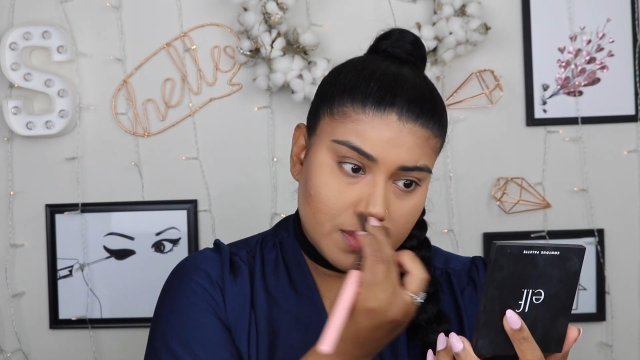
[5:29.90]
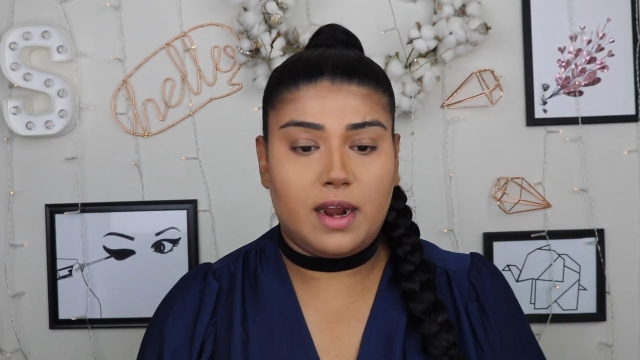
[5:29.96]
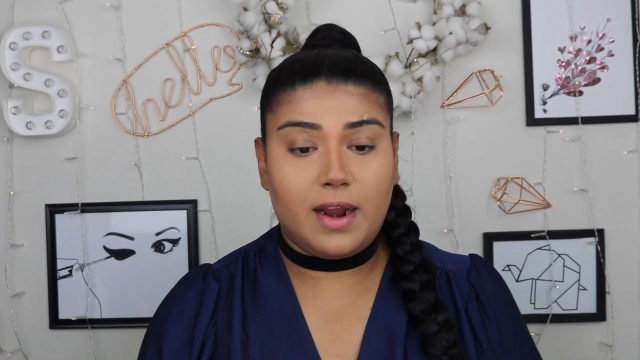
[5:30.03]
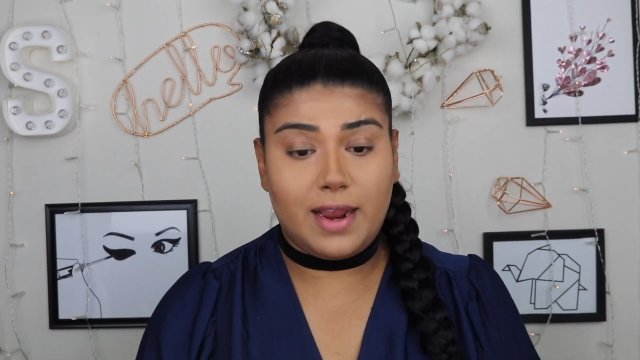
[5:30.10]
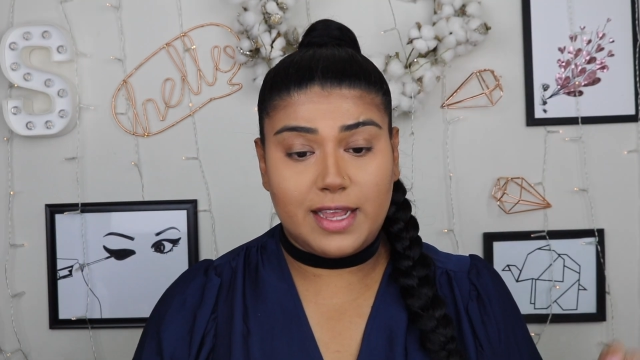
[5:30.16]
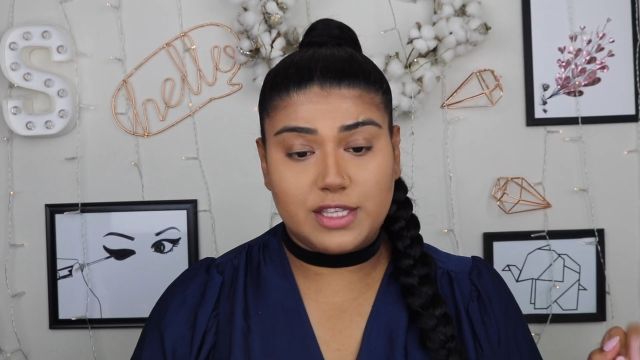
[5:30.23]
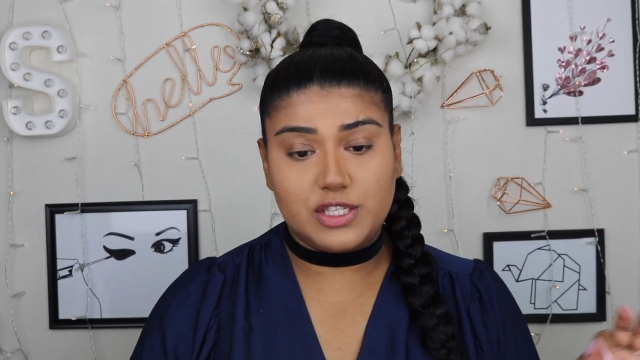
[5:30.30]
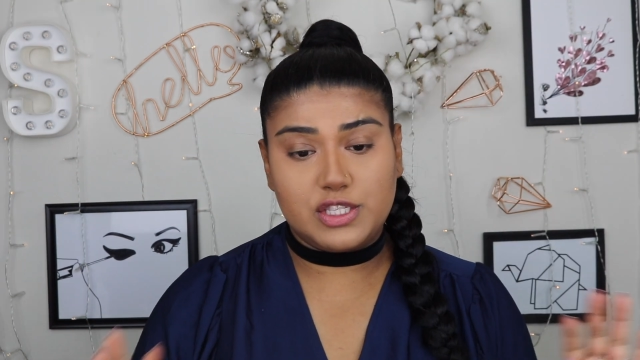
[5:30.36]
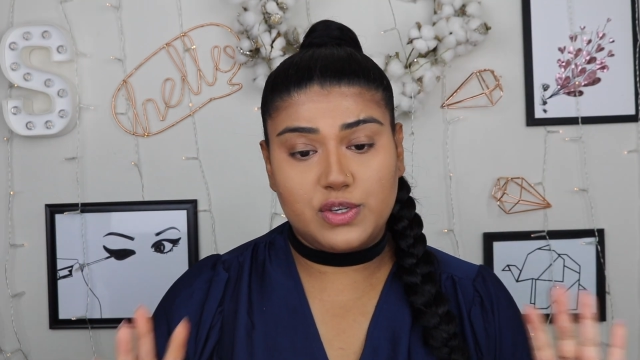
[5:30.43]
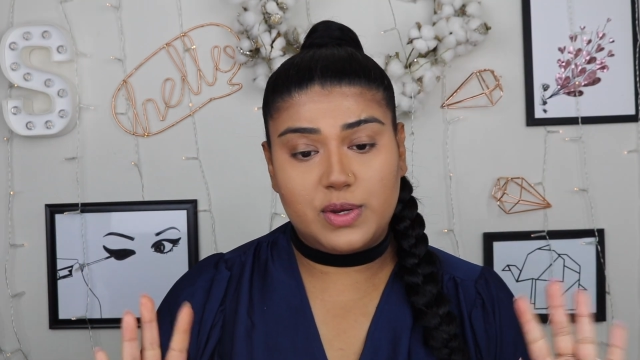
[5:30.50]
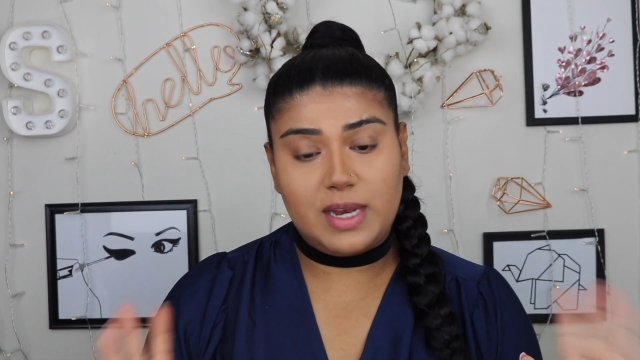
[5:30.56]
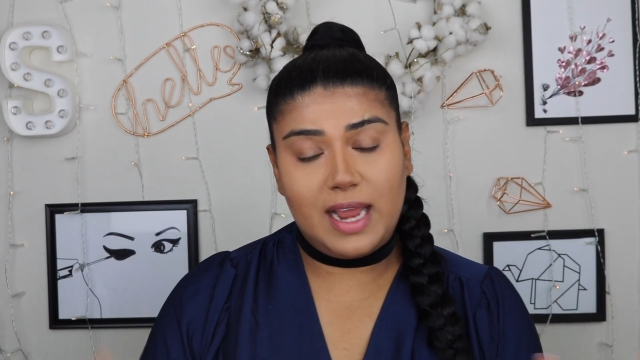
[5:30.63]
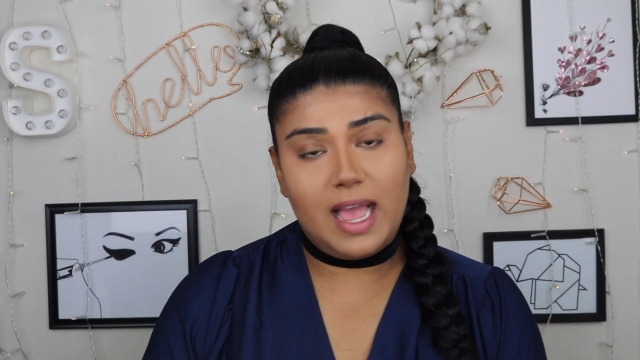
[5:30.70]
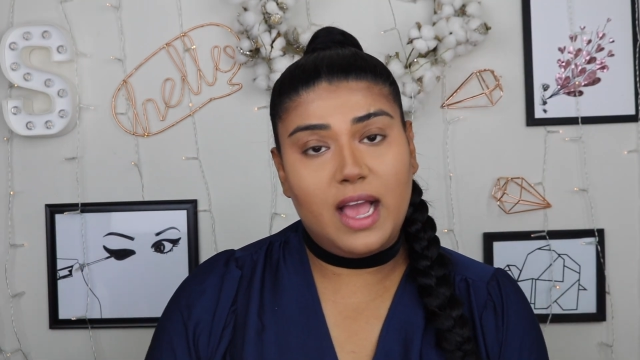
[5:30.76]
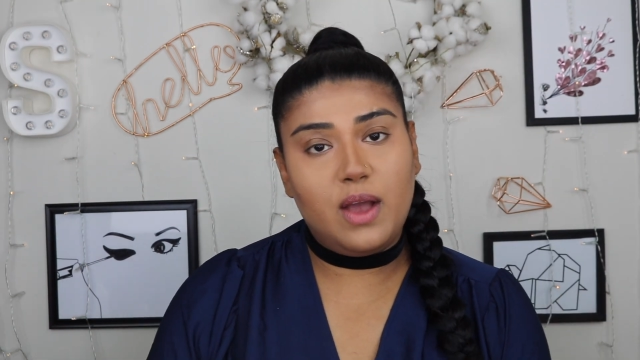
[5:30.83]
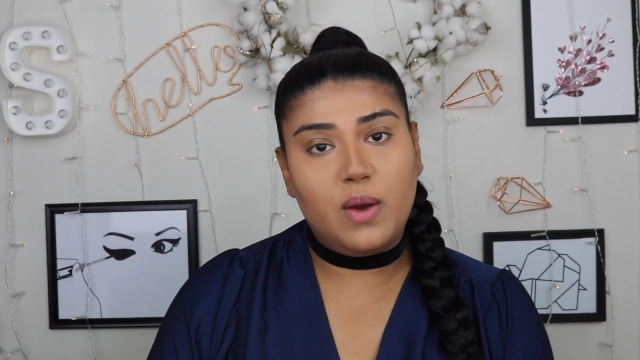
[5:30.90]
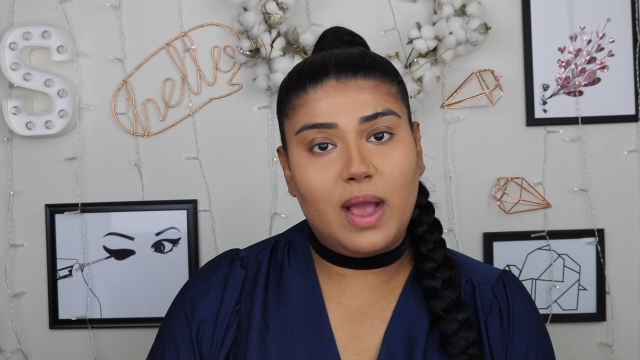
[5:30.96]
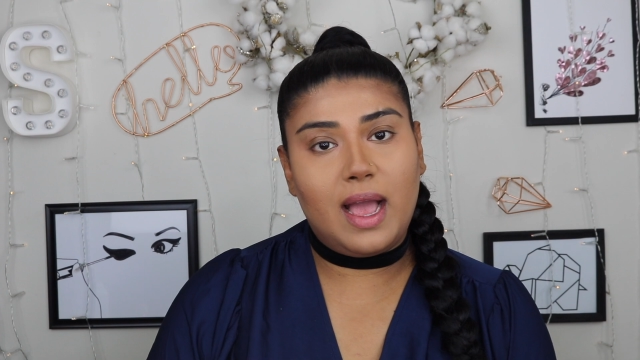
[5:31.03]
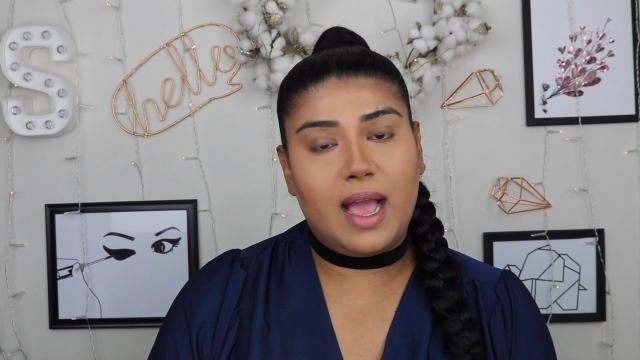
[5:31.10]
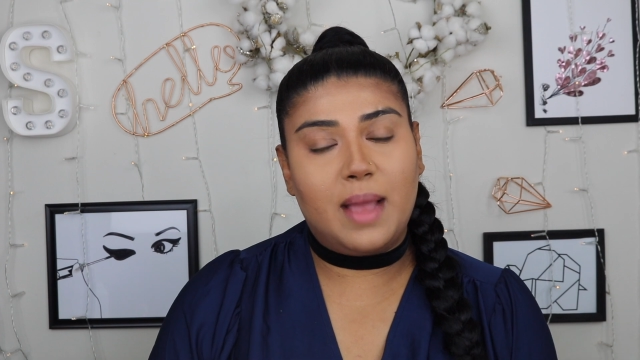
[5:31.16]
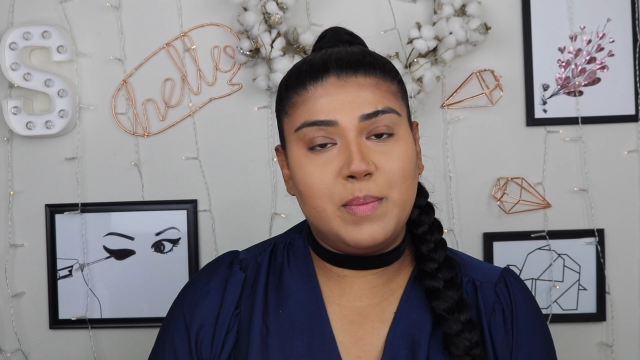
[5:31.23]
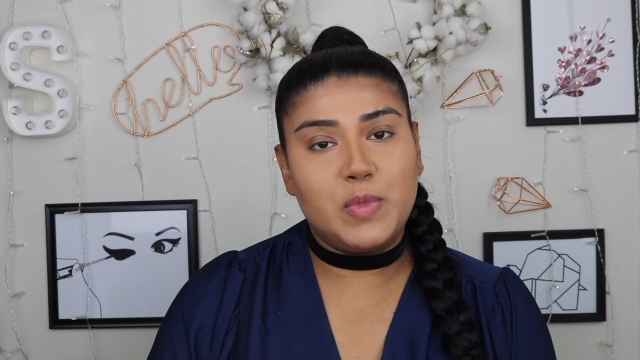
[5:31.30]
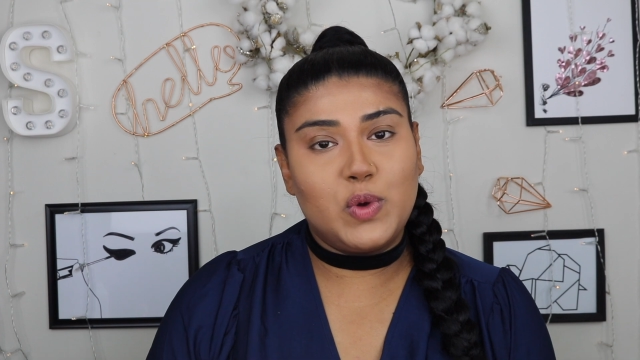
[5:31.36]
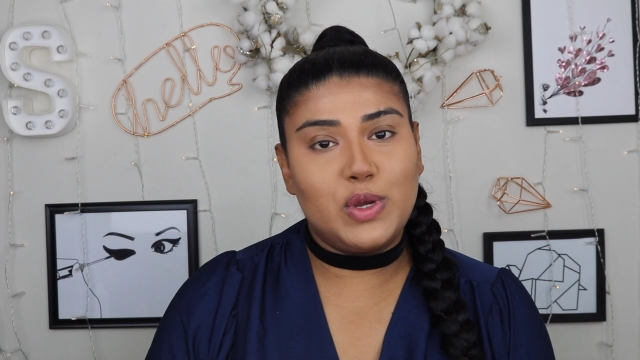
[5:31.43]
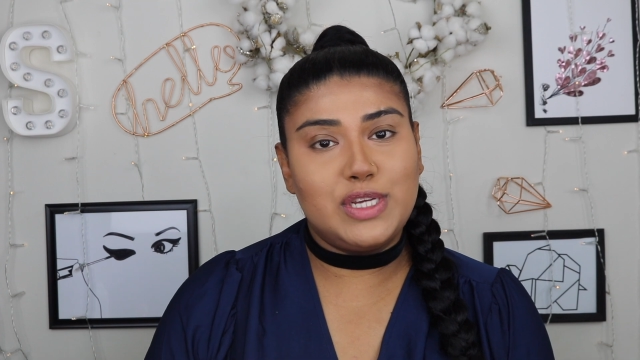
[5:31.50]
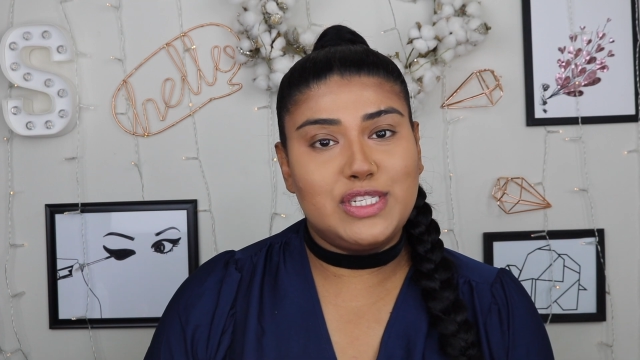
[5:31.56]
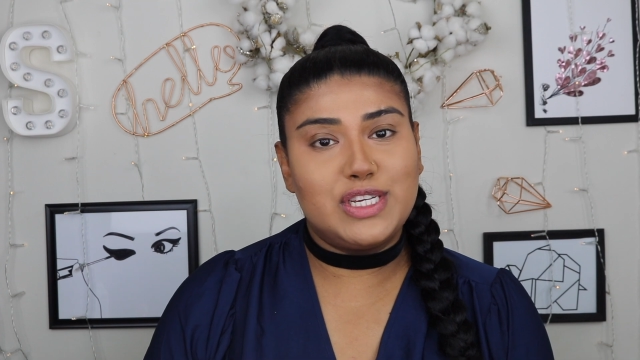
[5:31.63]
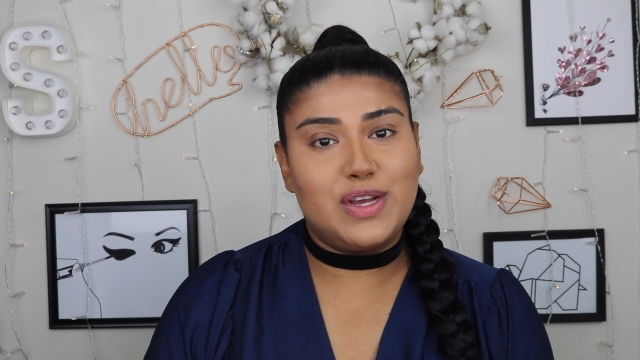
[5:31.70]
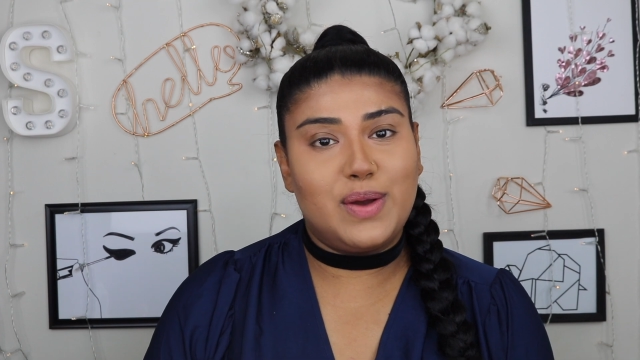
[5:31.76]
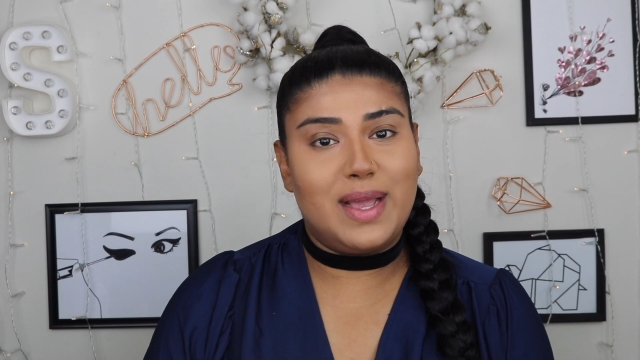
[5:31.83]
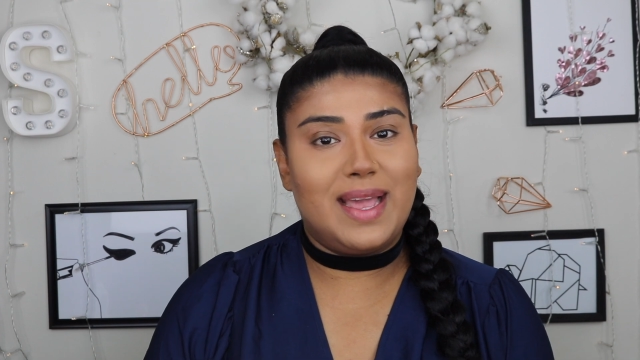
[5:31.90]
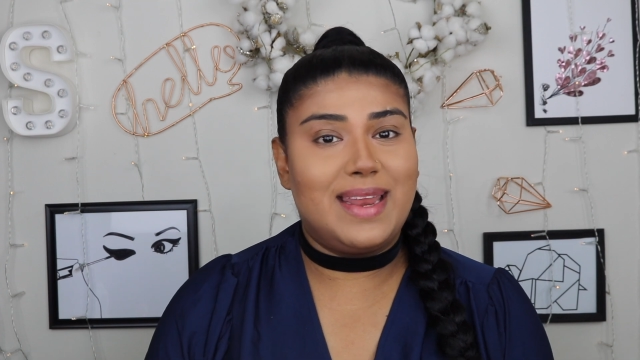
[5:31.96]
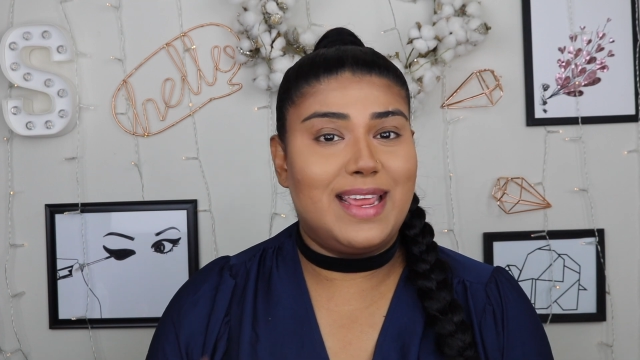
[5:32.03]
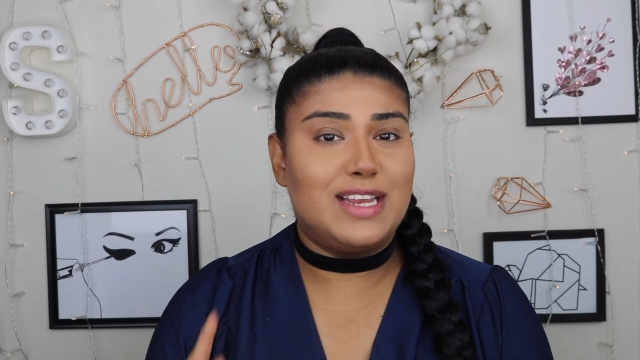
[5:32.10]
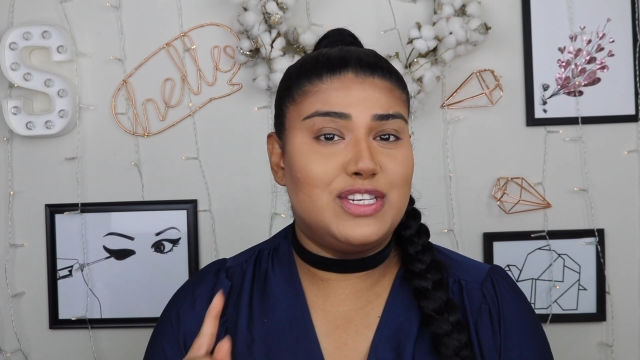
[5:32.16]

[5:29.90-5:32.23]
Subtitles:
Alright, so now I'm going to go ahead